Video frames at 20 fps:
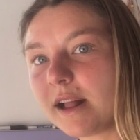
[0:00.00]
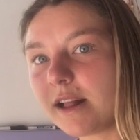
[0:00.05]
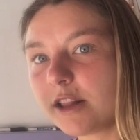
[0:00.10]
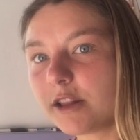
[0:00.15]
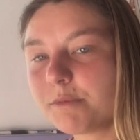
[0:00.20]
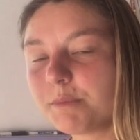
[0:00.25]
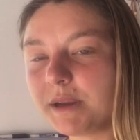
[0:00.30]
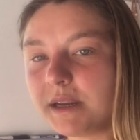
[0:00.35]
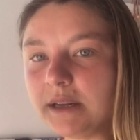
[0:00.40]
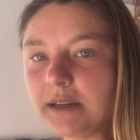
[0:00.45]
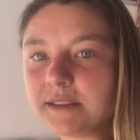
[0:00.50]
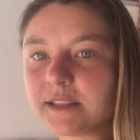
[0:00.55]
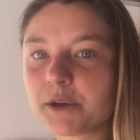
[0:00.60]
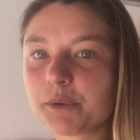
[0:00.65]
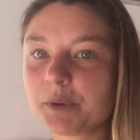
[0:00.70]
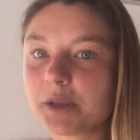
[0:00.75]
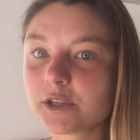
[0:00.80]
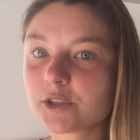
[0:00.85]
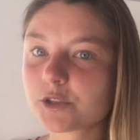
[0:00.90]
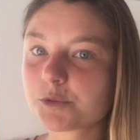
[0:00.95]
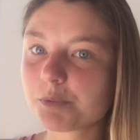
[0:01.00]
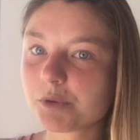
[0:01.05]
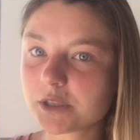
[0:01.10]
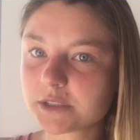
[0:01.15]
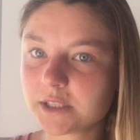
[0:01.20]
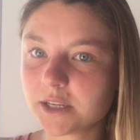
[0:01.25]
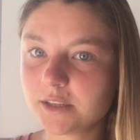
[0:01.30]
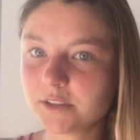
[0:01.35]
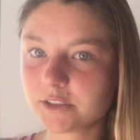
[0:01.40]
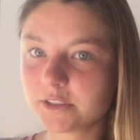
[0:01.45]
element that we explore
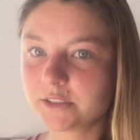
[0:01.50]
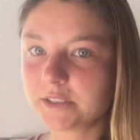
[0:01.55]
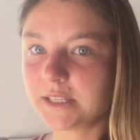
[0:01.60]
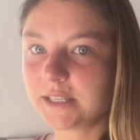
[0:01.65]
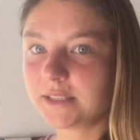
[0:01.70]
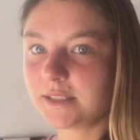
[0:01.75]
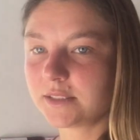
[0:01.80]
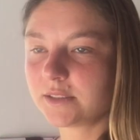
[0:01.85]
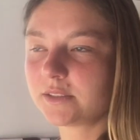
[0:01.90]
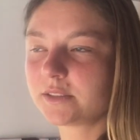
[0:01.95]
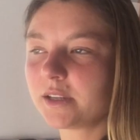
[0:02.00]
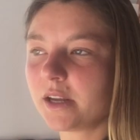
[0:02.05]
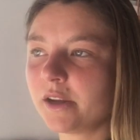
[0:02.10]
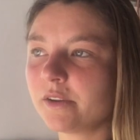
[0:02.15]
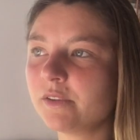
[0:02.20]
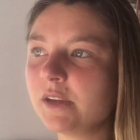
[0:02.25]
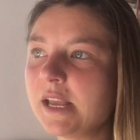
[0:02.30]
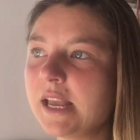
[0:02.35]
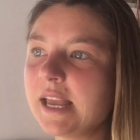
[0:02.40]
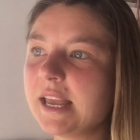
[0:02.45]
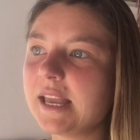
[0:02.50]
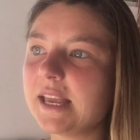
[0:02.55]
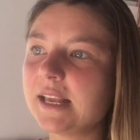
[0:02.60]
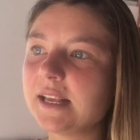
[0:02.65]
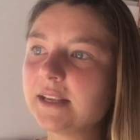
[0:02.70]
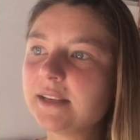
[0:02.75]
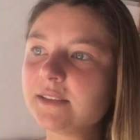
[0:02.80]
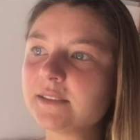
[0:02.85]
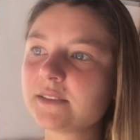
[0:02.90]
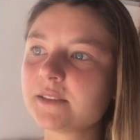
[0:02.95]
to understand this stuff
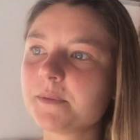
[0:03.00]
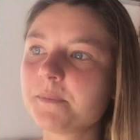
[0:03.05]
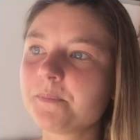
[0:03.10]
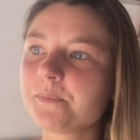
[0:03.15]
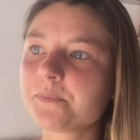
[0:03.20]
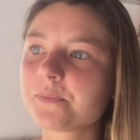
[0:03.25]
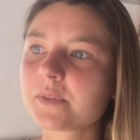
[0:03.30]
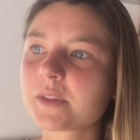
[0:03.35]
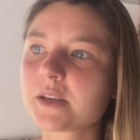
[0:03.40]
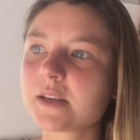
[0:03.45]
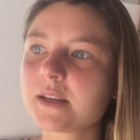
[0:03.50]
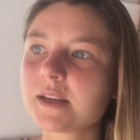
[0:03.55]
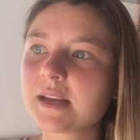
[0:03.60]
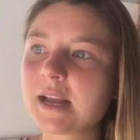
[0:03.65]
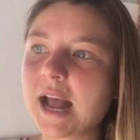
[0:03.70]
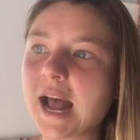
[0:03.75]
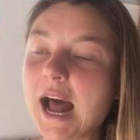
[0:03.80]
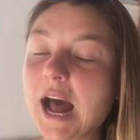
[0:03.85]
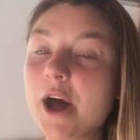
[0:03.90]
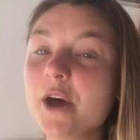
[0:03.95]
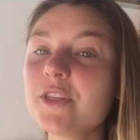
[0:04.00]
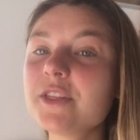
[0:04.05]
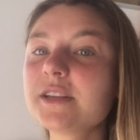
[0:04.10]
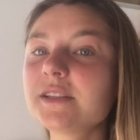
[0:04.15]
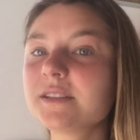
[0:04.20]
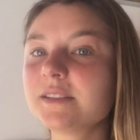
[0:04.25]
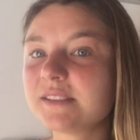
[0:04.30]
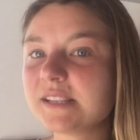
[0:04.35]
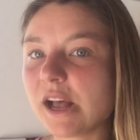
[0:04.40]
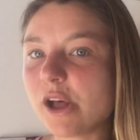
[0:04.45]
is how the
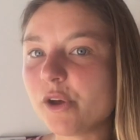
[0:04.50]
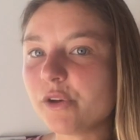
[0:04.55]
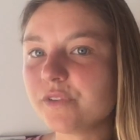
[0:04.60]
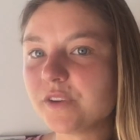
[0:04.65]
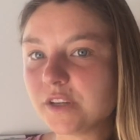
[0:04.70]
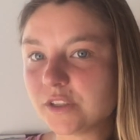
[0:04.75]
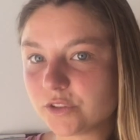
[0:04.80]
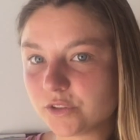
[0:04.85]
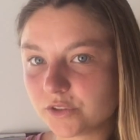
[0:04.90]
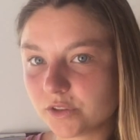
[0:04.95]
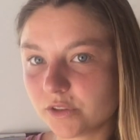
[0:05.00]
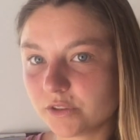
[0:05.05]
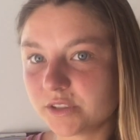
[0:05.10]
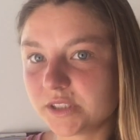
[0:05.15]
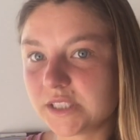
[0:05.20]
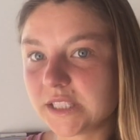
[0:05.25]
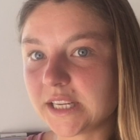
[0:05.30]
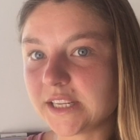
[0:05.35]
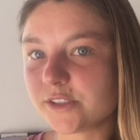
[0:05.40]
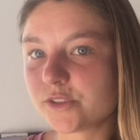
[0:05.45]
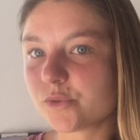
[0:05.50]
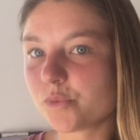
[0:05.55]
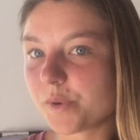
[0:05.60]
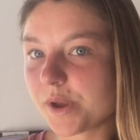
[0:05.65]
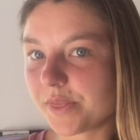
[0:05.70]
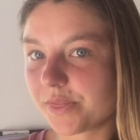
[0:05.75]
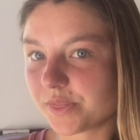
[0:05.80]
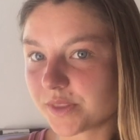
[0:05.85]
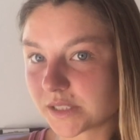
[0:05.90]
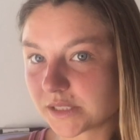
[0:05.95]
self associates
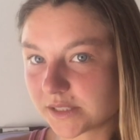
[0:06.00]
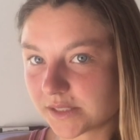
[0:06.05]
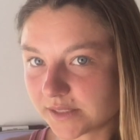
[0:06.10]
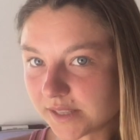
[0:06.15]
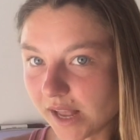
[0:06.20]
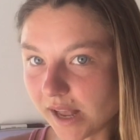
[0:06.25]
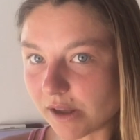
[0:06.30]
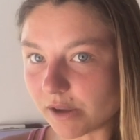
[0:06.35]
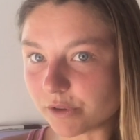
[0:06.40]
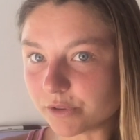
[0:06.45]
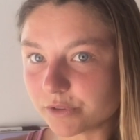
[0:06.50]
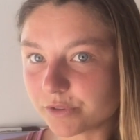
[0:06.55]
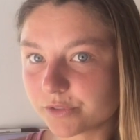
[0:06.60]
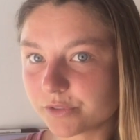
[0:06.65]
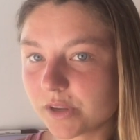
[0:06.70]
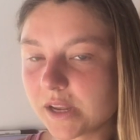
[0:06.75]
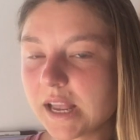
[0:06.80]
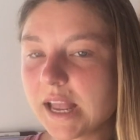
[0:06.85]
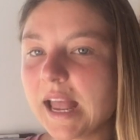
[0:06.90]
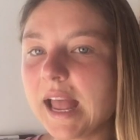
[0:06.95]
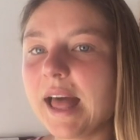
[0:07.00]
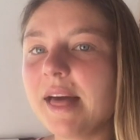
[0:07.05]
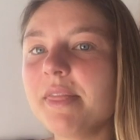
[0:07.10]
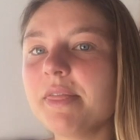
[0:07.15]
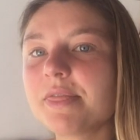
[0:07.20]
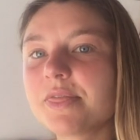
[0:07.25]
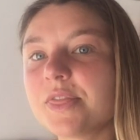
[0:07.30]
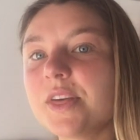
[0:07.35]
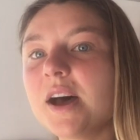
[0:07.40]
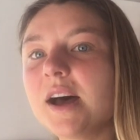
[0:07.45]
with the self,
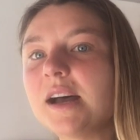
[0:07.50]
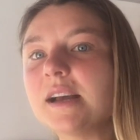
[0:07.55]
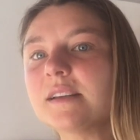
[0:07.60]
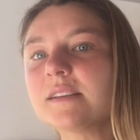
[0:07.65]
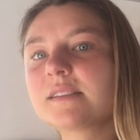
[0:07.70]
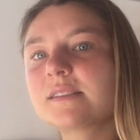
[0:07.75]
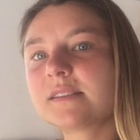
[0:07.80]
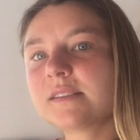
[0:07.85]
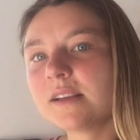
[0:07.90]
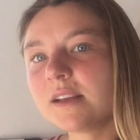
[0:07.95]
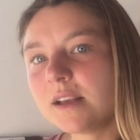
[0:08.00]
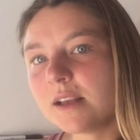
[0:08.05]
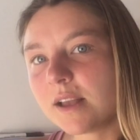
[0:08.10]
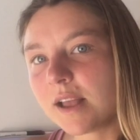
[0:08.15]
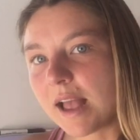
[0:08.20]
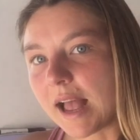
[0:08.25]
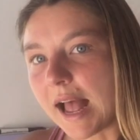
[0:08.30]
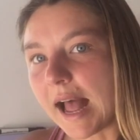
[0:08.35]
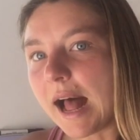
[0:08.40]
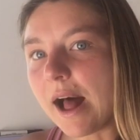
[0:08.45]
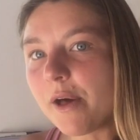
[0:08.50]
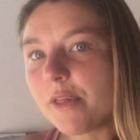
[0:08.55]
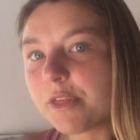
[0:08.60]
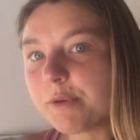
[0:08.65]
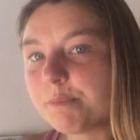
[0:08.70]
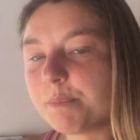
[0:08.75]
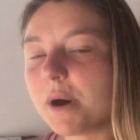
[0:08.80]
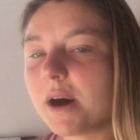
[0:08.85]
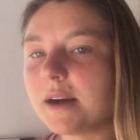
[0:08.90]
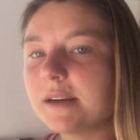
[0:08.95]
and thus how
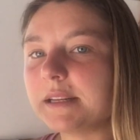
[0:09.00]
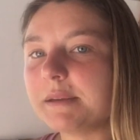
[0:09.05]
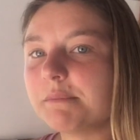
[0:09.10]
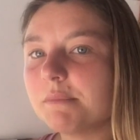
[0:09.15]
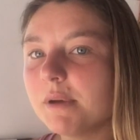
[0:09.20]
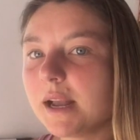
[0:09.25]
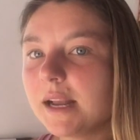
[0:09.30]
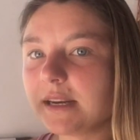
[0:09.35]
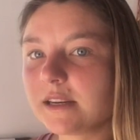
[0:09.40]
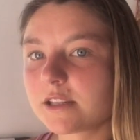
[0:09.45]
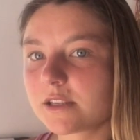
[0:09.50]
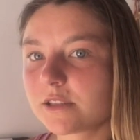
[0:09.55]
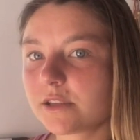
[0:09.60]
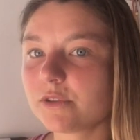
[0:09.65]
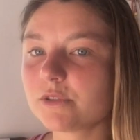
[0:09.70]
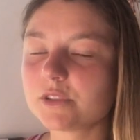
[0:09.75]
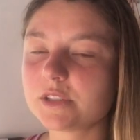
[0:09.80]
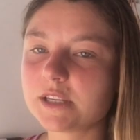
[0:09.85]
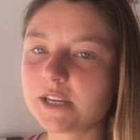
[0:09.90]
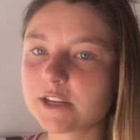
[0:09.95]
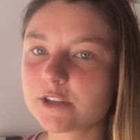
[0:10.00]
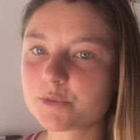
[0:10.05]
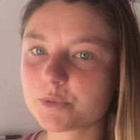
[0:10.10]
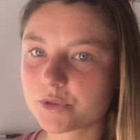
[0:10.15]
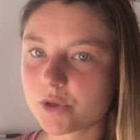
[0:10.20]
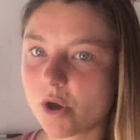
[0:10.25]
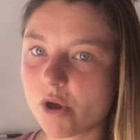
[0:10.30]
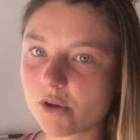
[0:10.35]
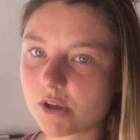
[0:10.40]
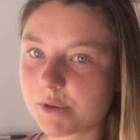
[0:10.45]
the body mind associates
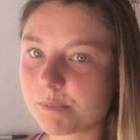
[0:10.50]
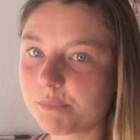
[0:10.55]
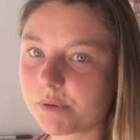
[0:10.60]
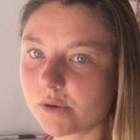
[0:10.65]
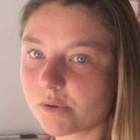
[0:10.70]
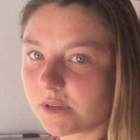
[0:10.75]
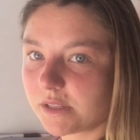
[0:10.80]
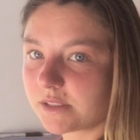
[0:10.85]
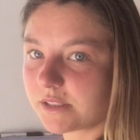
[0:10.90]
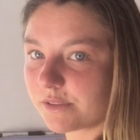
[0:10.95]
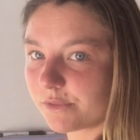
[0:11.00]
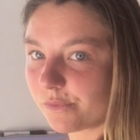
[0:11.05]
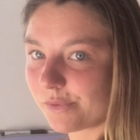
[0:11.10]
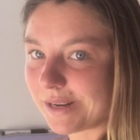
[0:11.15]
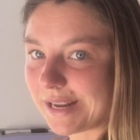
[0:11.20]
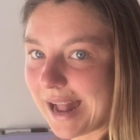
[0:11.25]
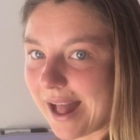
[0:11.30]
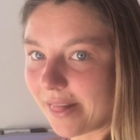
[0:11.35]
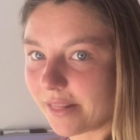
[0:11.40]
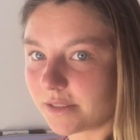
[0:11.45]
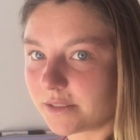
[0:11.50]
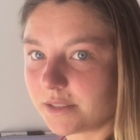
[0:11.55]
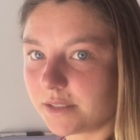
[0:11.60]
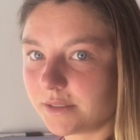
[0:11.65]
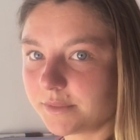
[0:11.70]
with all components of reality.